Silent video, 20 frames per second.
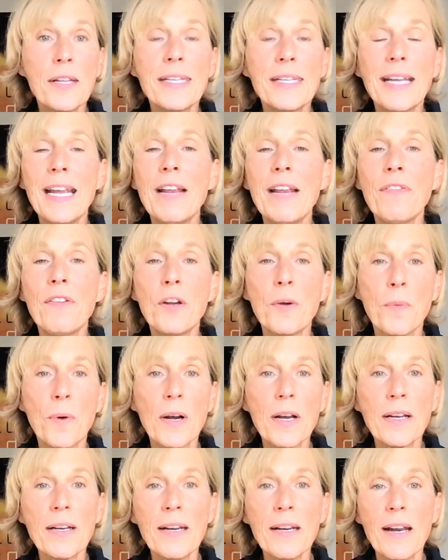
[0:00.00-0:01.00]
the day, if you
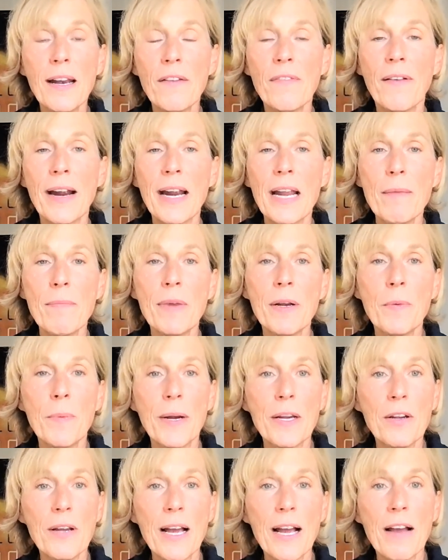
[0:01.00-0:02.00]
work in an environment where
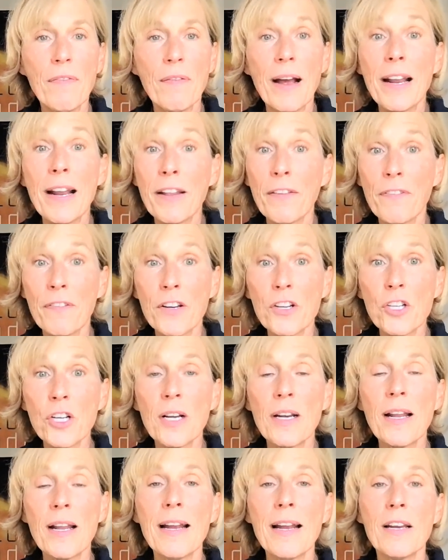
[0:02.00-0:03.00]
you have artificial
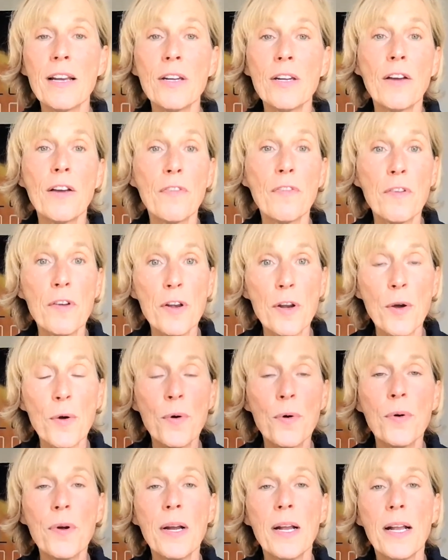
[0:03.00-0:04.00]
light and you have
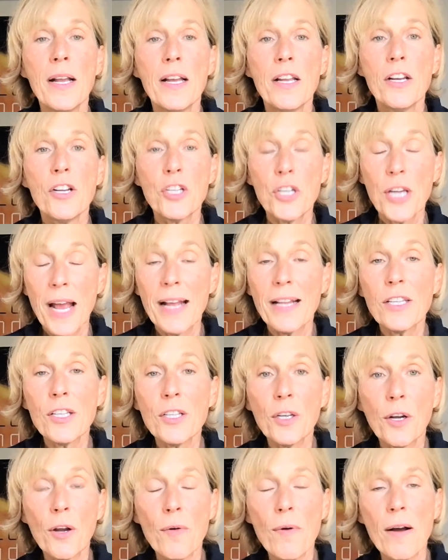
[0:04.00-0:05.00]
no chance
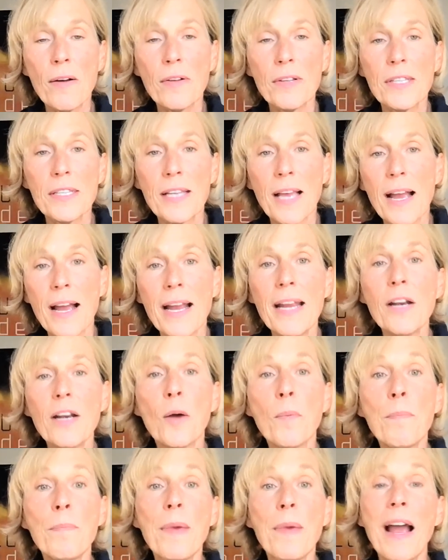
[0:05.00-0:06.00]
to go outside
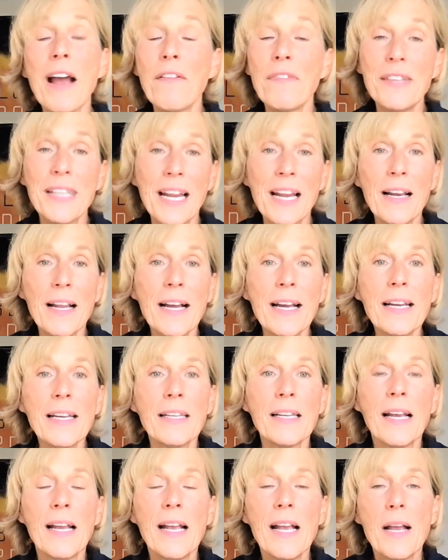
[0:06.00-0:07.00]
or have daylight.
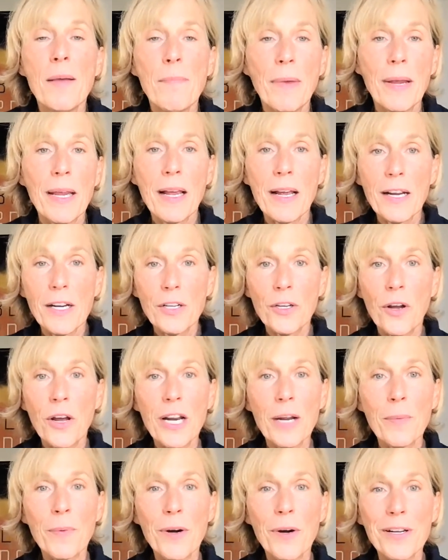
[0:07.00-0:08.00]
My younger
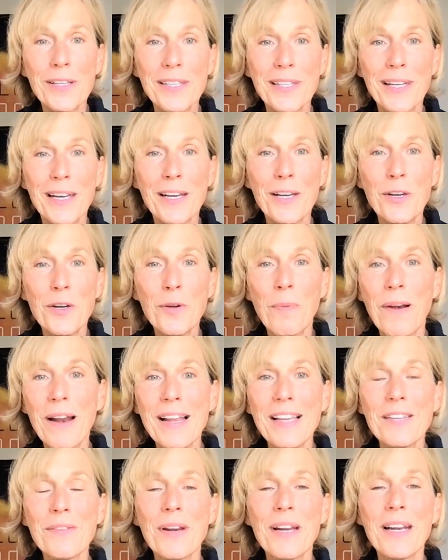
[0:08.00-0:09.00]
daughter works in a new
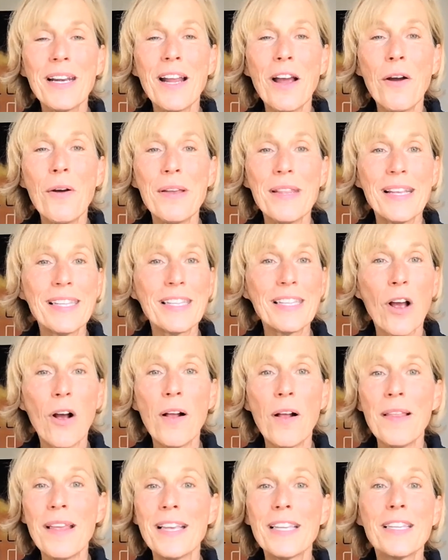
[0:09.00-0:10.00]
place right now, and
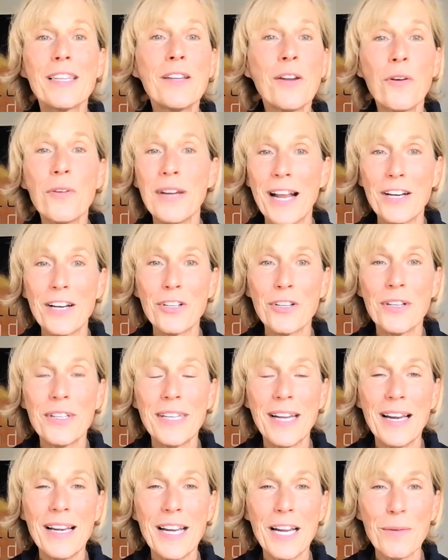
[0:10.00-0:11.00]
there's no natural
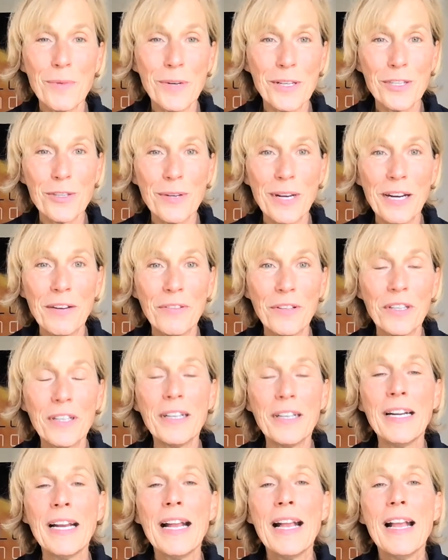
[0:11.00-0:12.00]
daylight
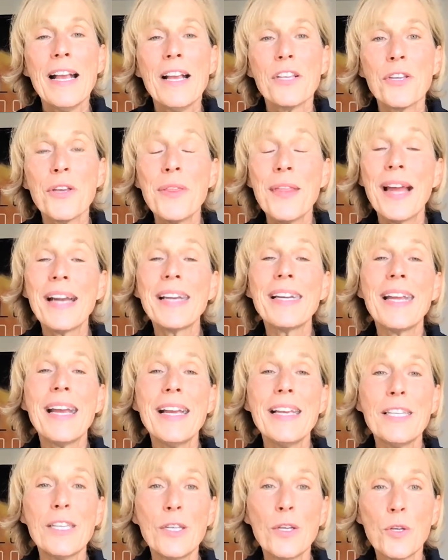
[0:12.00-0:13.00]
whatsoever. So in that
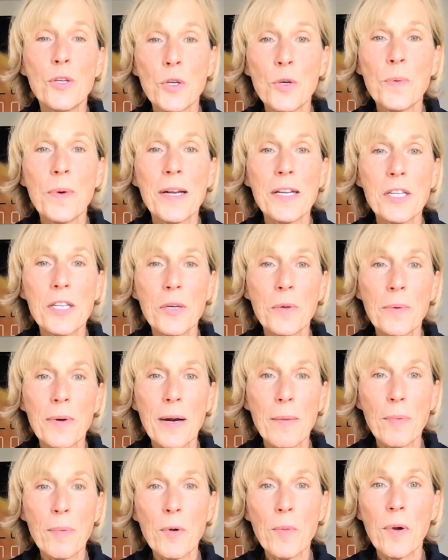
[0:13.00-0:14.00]
case, you do want to
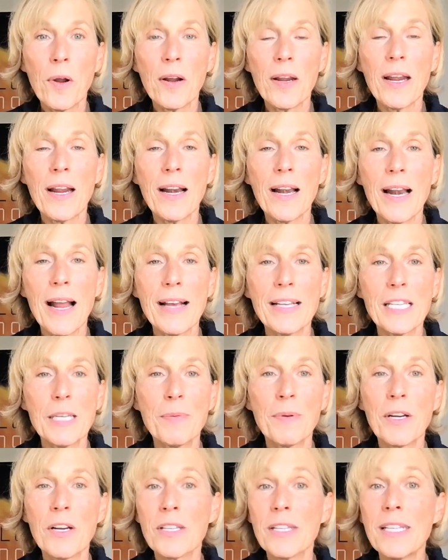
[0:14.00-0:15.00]
wear blue blocking glasses
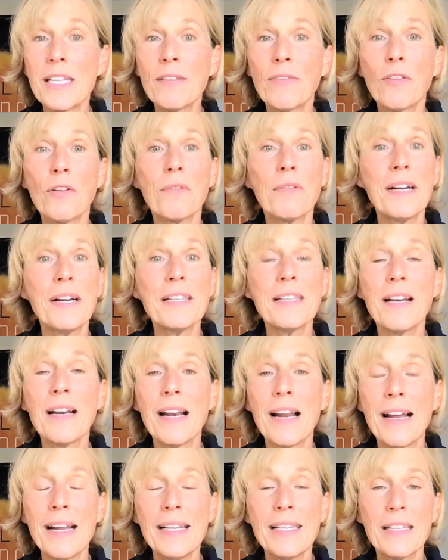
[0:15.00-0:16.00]
because these fluorescent
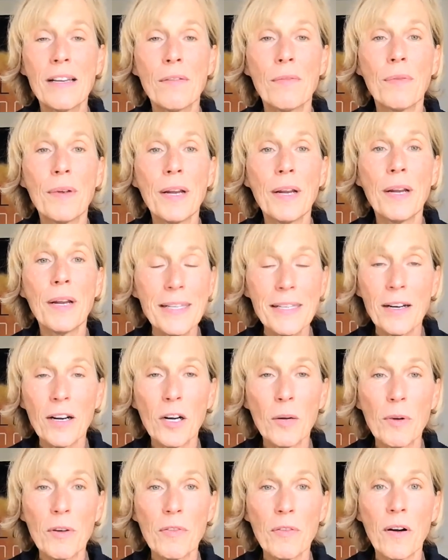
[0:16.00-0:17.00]
lights are really
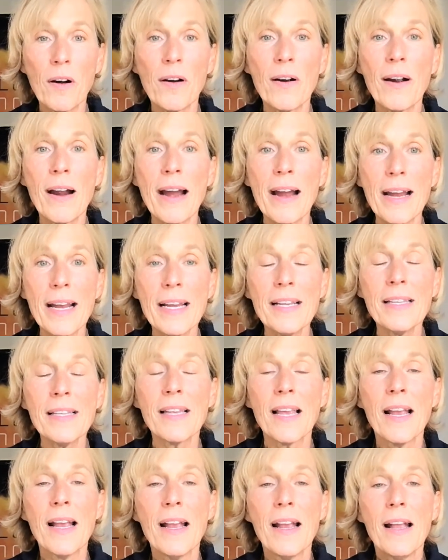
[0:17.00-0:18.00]
terrible for our
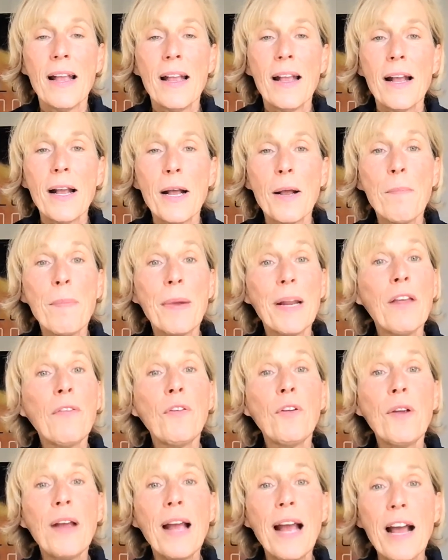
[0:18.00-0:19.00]
eyes. But
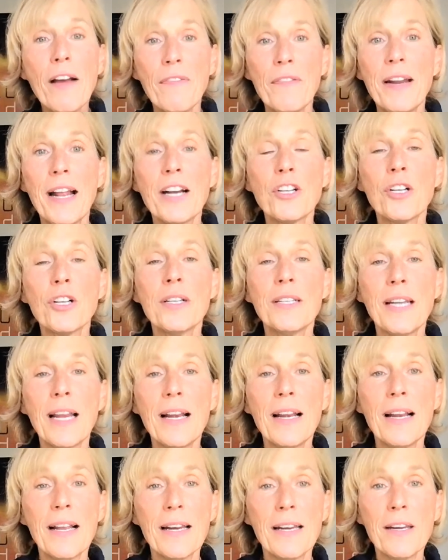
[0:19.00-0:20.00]
if you have natural
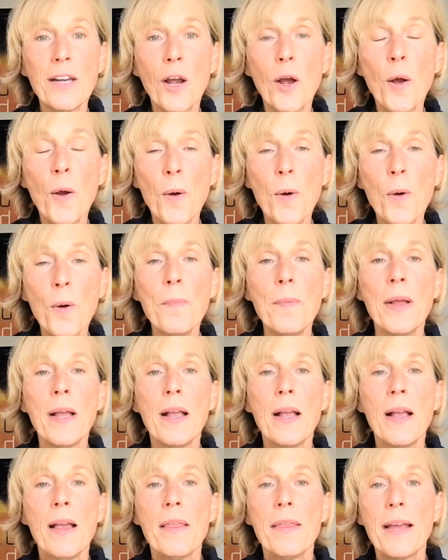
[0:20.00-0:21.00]
daylight in your home,
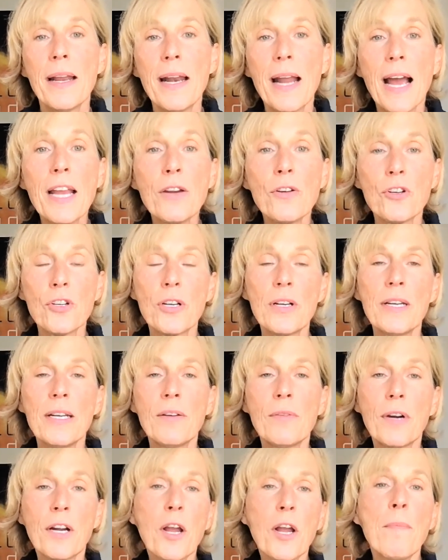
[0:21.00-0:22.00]
then I usually
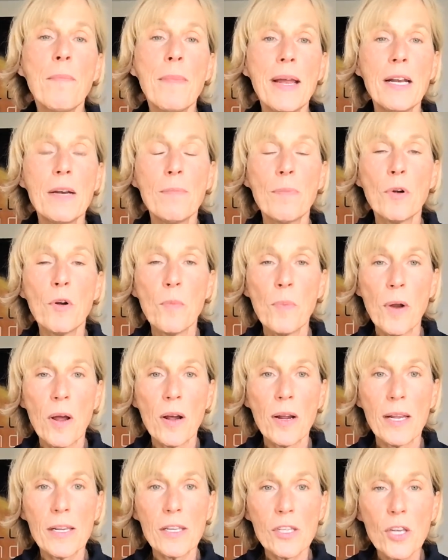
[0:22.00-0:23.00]
recommend blue
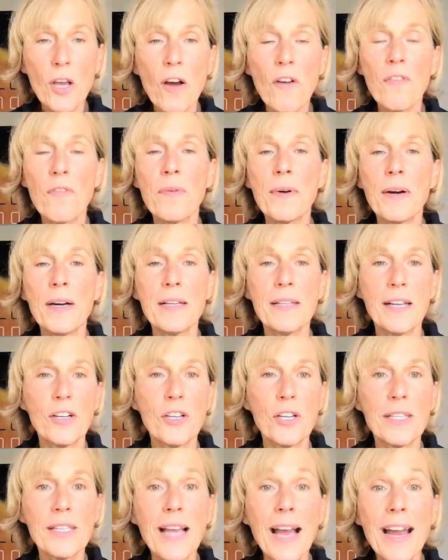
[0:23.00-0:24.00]
blocking software such
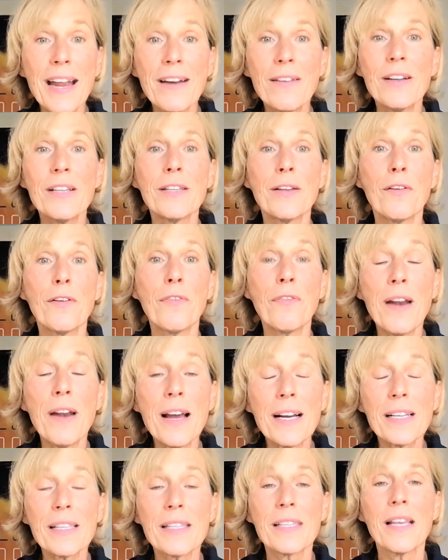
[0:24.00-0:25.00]
as Iris or
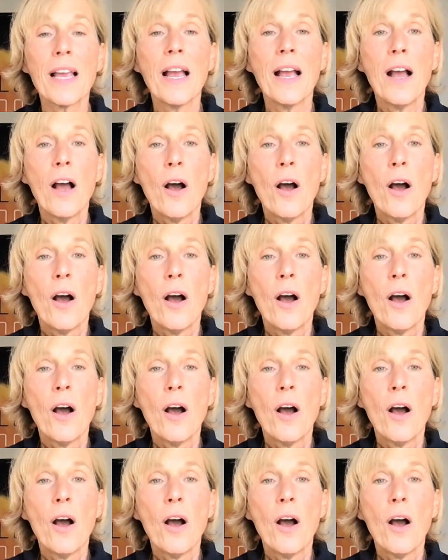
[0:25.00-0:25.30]
Flux,